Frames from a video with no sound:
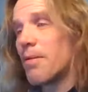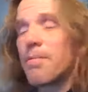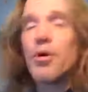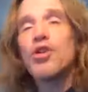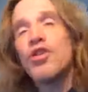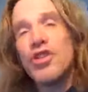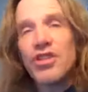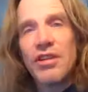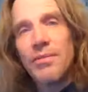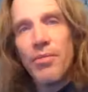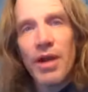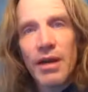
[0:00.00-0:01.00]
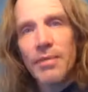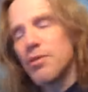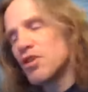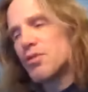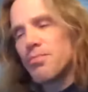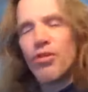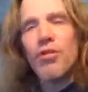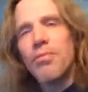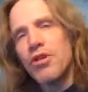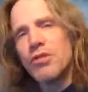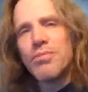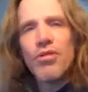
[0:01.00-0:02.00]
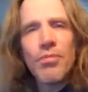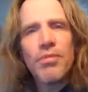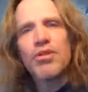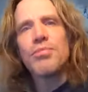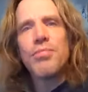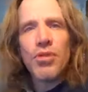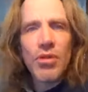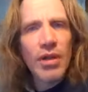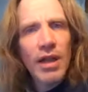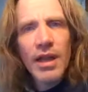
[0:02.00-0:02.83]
pulled somewhere. Push pull, push pull, push pull.